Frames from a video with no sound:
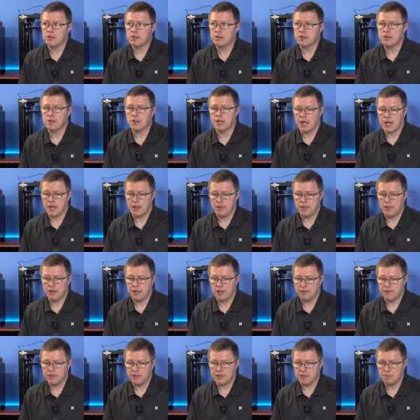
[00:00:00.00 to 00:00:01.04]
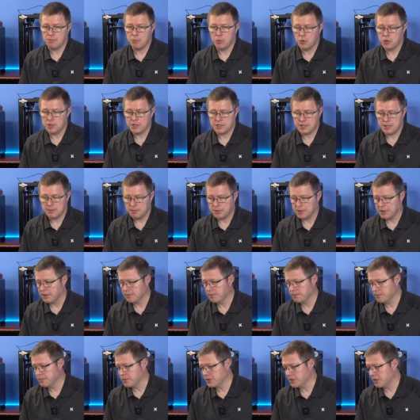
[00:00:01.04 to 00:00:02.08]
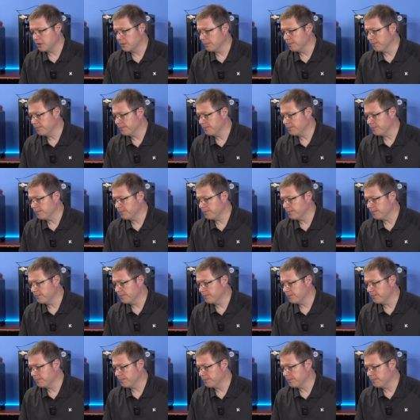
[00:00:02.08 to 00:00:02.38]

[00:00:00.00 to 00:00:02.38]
you got to think of it more simply. So,